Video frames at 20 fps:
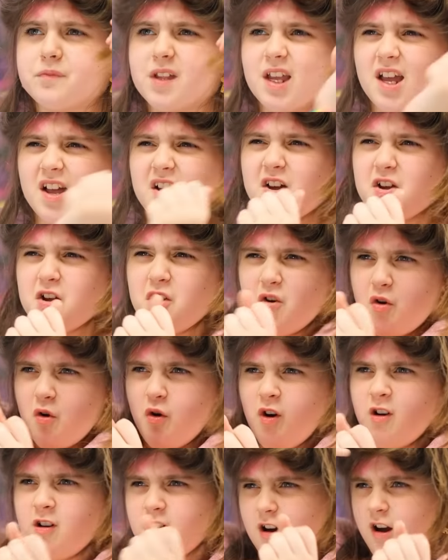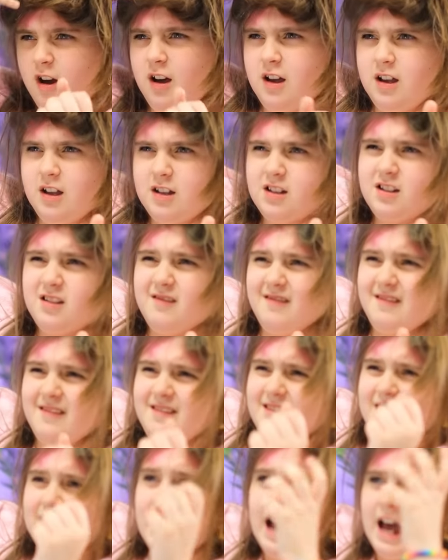I only made it
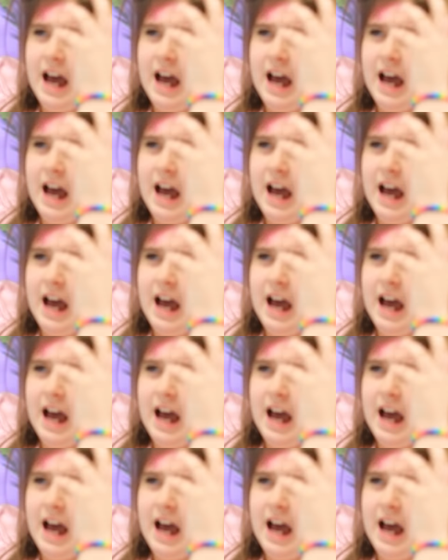worse!